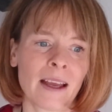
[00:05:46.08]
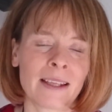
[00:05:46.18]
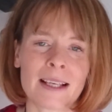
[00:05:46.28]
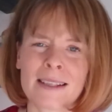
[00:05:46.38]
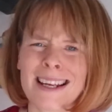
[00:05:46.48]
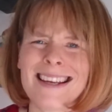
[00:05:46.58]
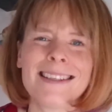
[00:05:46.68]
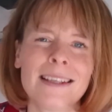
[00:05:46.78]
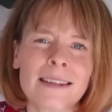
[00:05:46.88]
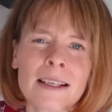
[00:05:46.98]
And that's an
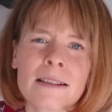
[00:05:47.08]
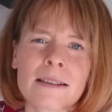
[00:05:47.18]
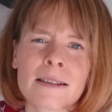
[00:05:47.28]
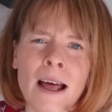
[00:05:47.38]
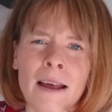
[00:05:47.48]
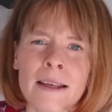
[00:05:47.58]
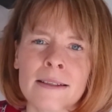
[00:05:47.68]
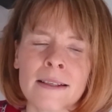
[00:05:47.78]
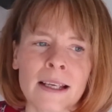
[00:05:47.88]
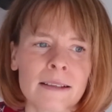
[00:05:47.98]
easy thing to
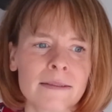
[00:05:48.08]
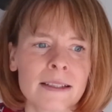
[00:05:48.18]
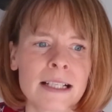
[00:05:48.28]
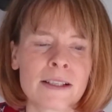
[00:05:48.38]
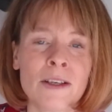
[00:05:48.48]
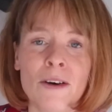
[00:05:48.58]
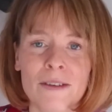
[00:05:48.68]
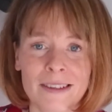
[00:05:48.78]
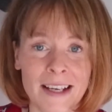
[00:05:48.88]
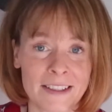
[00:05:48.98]
say, isn't it? It's
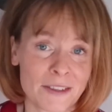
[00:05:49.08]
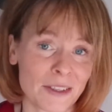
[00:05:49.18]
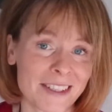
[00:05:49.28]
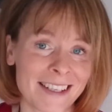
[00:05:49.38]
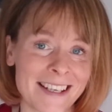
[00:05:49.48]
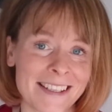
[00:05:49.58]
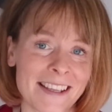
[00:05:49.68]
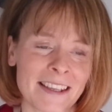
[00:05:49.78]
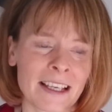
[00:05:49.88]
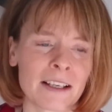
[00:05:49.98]
not. It's such an
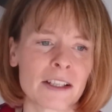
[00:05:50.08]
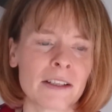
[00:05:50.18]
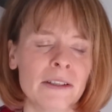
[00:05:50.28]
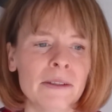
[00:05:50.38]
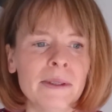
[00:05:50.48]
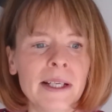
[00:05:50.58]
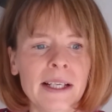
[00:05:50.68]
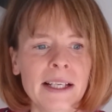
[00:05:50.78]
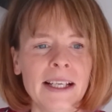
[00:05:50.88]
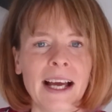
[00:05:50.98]
easy thing to
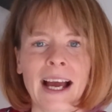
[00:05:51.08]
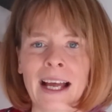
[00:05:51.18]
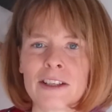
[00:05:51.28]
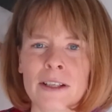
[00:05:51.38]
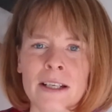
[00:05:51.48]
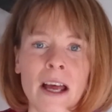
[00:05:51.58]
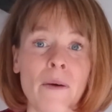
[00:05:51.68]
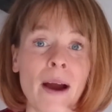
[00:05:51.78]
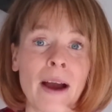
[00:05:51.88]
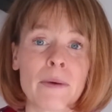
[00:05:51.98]
actually
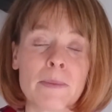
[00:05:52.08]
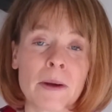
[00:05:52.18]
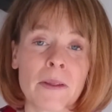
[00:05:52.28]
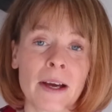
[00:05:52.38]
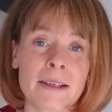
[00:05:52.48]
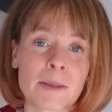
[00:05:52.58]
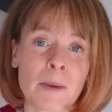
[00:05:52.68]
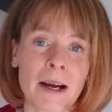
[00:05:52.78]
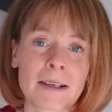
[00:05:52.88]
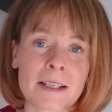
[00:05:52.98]
know how we put that
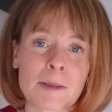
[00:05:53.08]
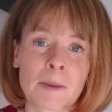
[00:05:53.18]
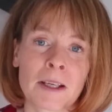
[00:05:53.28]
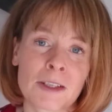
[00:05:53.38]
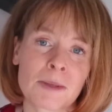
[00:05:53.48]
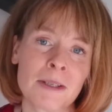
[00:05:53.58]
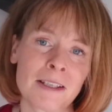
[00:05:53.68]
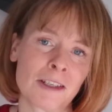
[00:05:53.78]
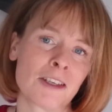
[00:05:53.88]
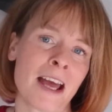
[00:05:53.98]
into practice. But I just
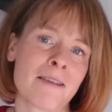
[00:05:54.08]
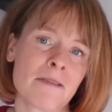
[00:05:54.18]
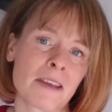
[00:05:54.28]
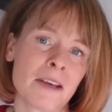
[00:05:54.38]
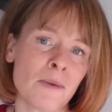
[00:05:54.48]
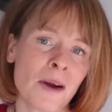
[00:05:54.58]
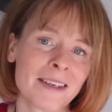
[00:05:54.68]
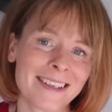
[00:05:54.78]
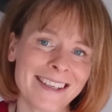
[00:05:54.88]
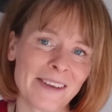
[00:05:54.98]
wanted to share with you
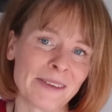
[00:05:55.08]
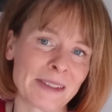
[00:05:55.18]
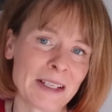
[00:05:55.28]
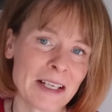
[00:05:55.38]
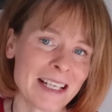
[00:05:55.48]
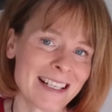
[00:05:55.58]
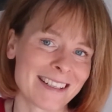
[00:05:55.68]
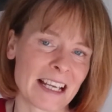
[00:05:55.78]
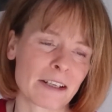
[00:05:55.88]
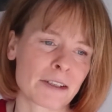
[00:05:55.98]
one little
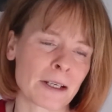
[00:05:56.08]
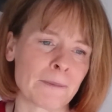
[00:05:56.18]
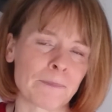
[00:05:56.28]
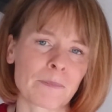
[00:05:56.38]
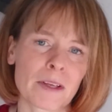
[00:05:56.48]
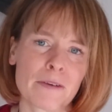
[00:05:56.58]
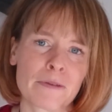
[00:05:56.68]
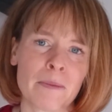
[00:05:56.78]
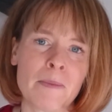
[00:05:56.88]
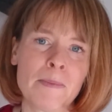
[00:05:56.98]
section
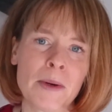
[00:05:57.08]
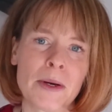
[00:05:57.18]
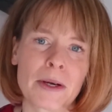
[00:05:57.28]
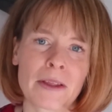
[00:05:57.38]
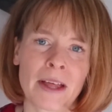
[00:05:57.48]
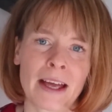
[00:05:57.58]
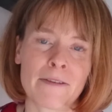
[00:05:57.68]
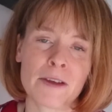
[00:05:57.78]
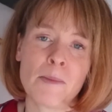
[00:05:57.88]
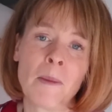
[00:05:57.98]
from a book that
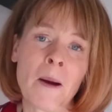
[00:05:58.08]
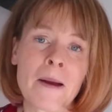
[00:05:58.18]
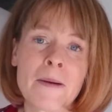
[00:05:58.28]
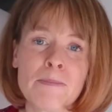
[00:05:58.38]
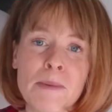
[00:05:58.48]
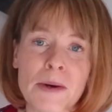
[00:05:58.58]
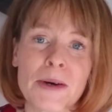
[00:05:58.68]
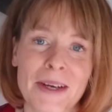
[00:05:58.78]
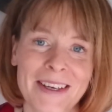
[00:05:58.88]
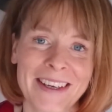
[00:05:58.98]
if you buy a
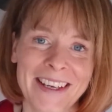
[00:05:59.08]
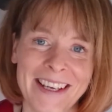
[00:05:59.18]
book